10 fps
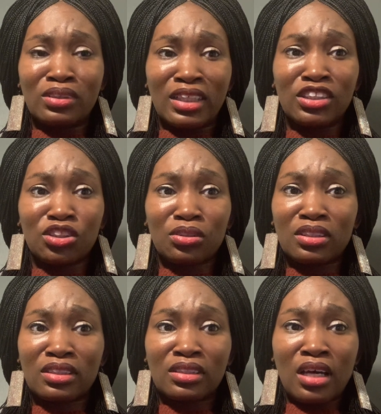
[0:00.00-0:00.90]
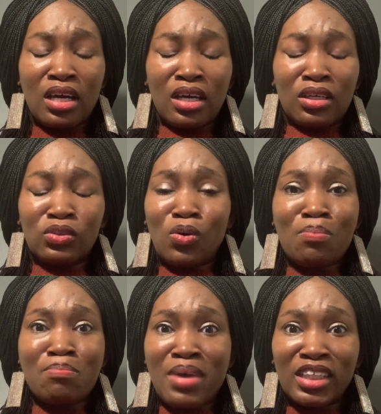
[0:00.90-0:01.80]
dangerous.
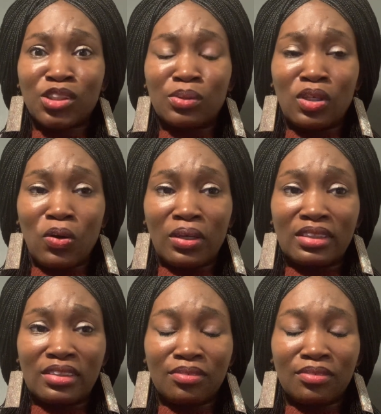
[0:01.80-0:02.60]
Don't mess with God.